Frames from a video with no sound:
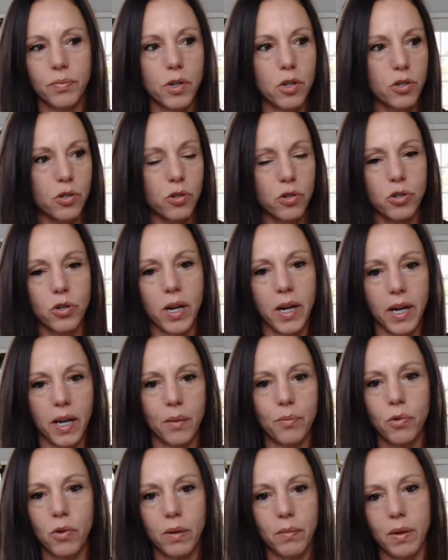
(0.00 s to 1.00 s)
personal training
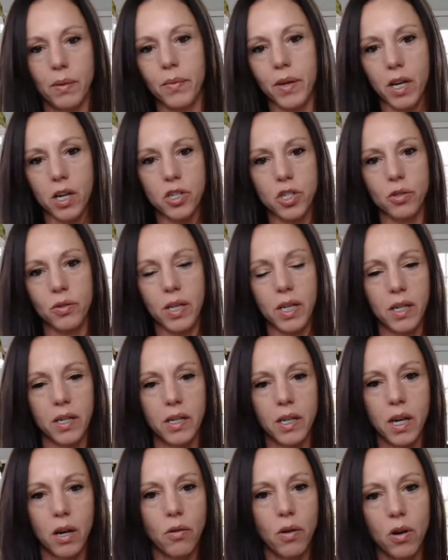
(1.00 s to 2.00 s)
appointment because you needed
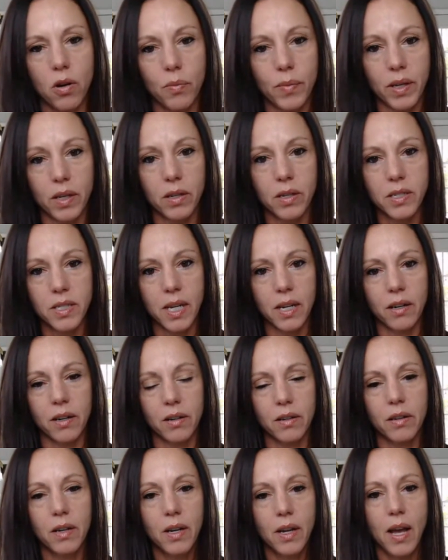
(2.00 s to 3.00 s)
to go home and cook dinner.